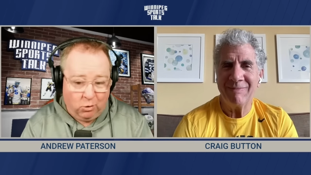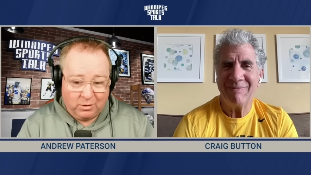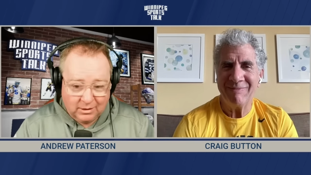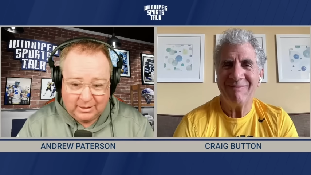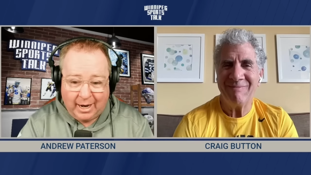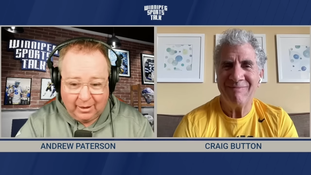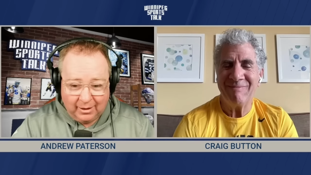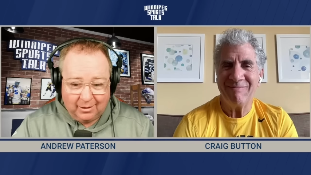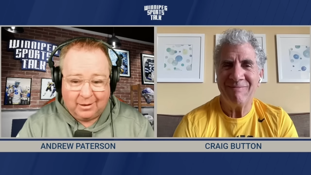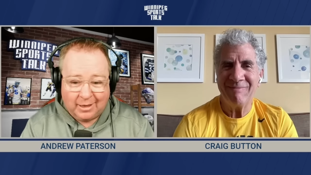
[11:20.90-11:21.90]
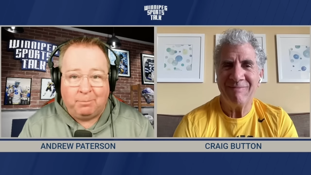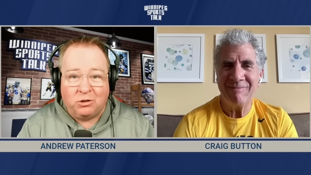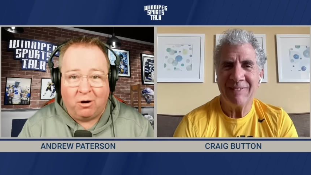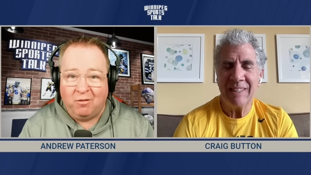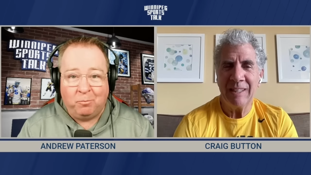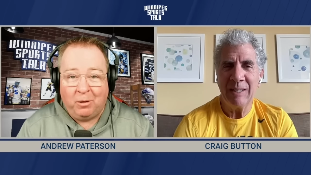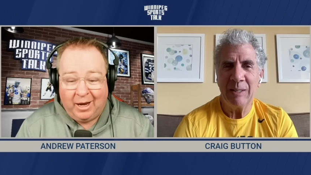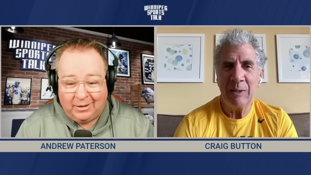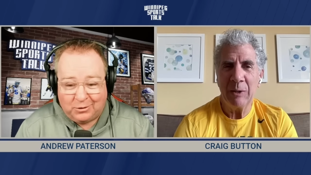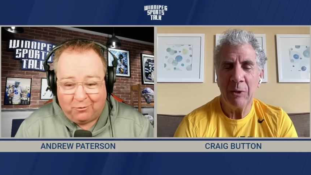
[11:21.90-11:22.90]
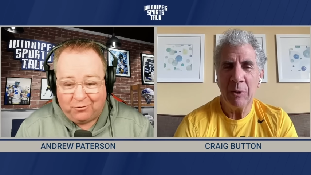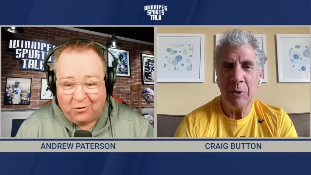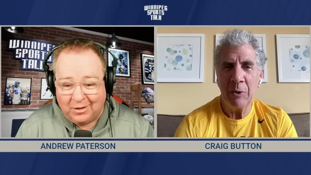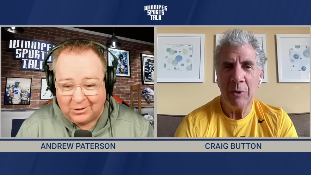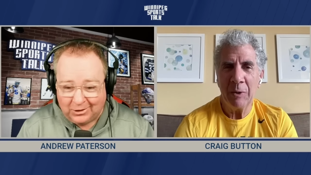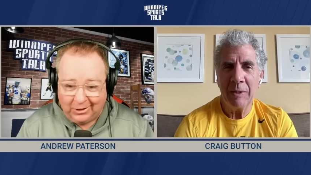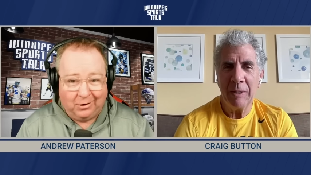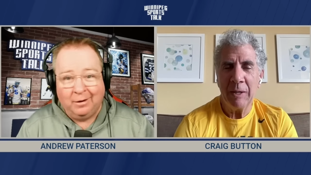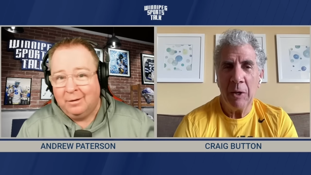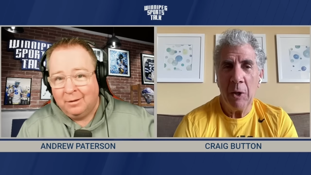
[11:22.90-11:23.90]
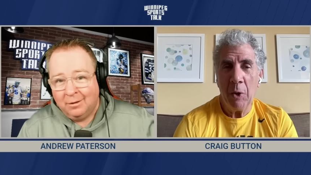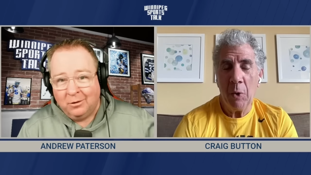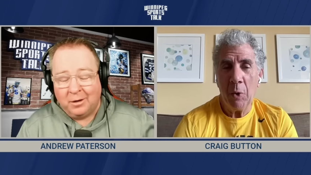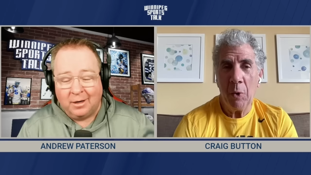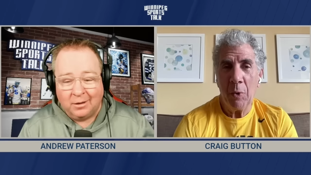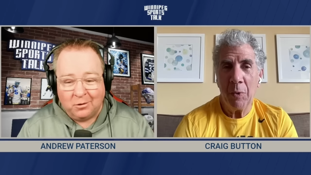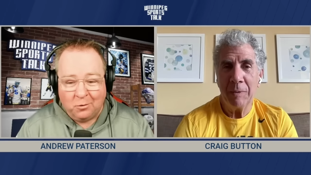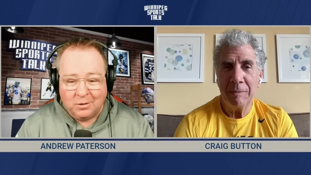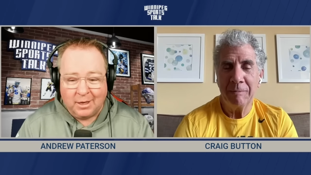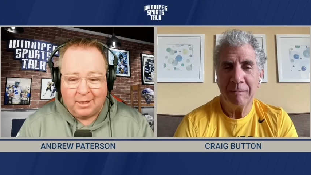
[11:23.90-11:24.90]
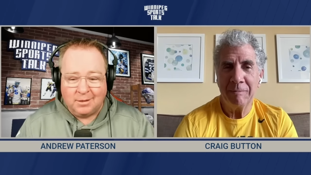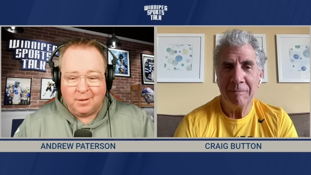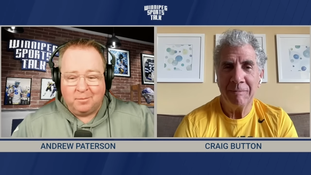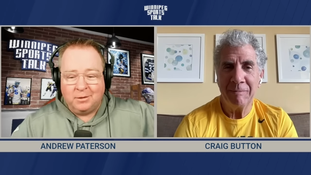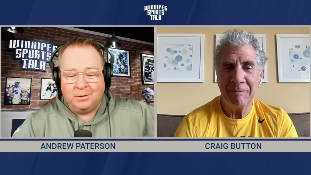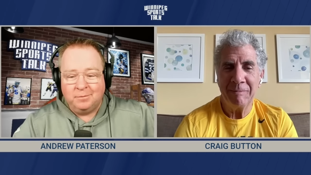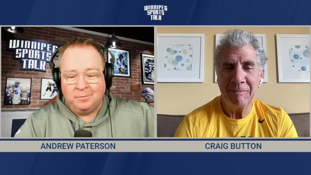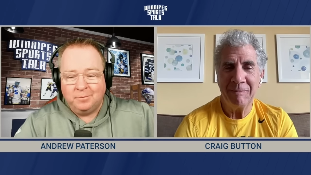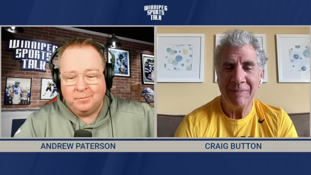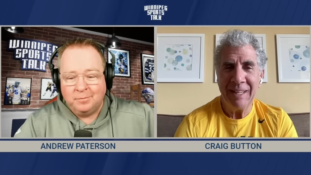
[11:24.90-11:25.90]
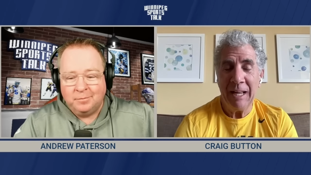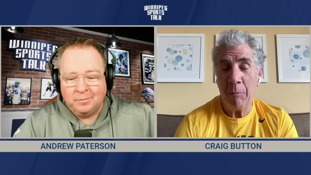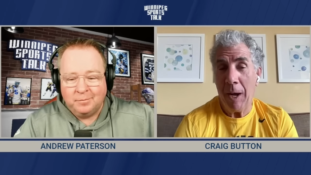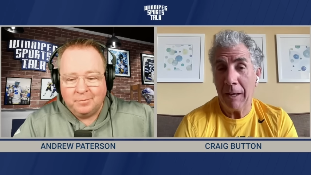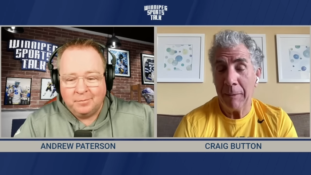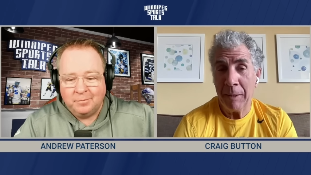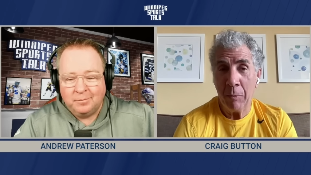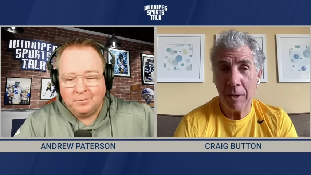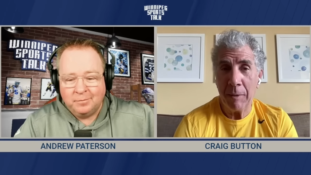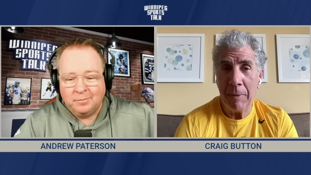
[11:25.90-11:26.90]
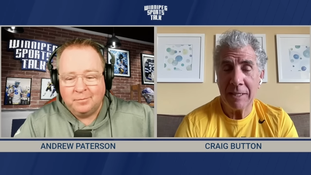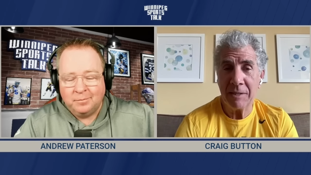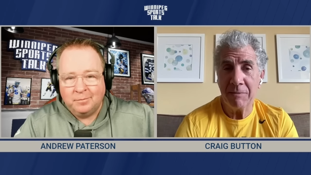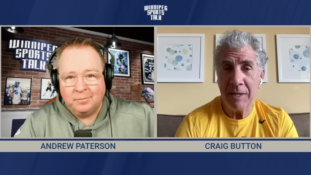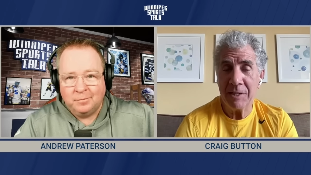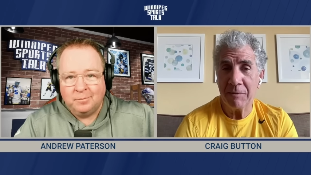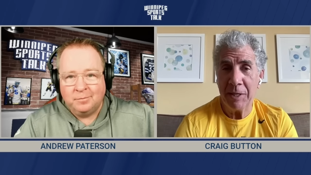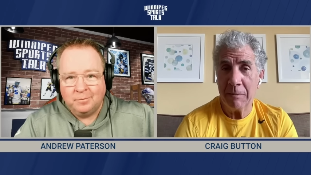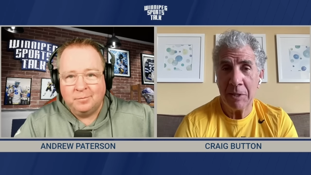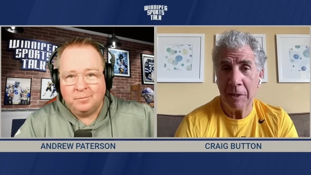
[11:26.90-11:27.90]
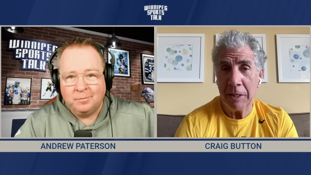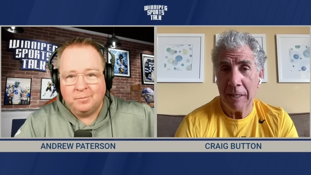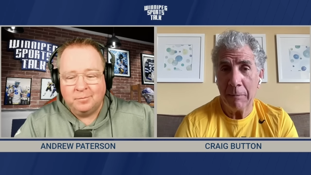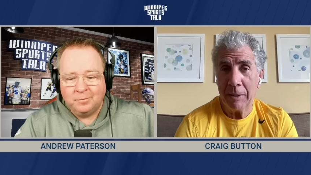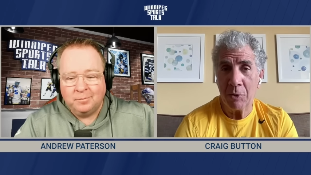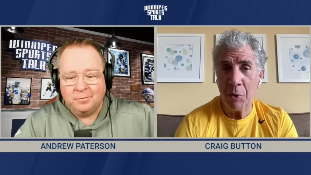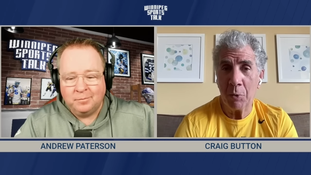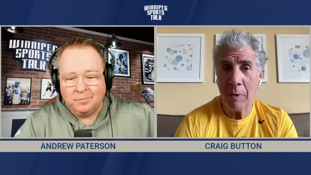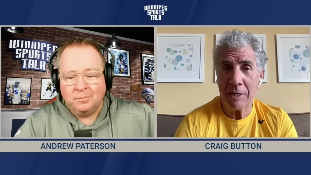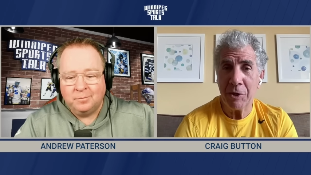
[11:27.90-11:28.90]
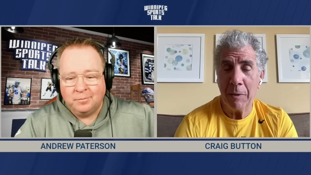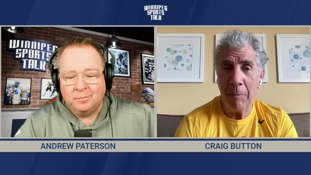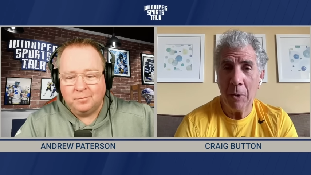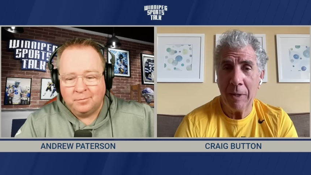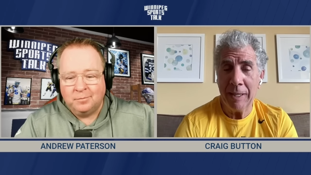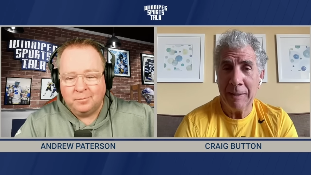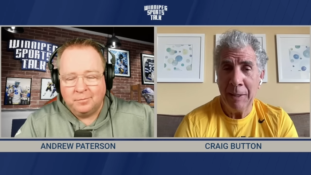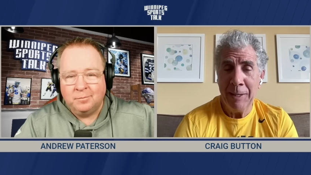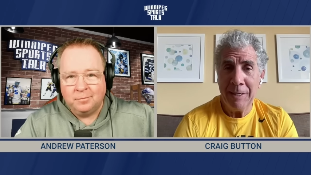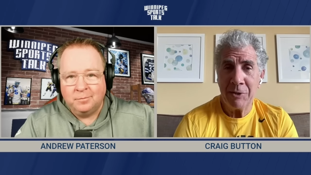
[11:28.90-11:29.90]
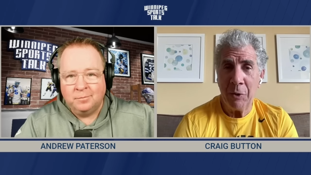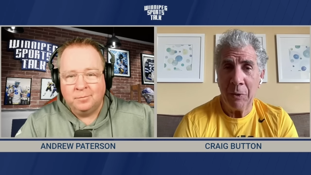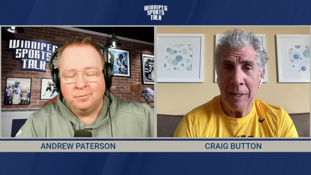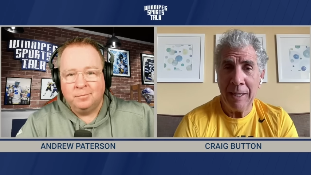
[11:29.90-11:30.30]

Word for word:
Speaker 1: Logan Stanley in the depth chart have played so far this year, looking at the goals against numbers?
Speaker 2: well, I mean, one of the best defensive teams in the league. I mean, there's no question about it. And